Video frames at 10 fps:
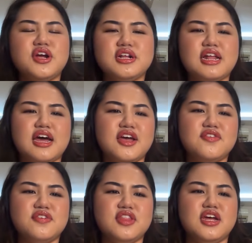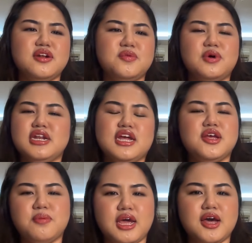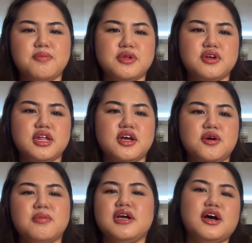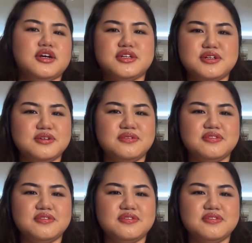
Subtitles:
your life. And then one day you wake up and you're like, oh my gosh,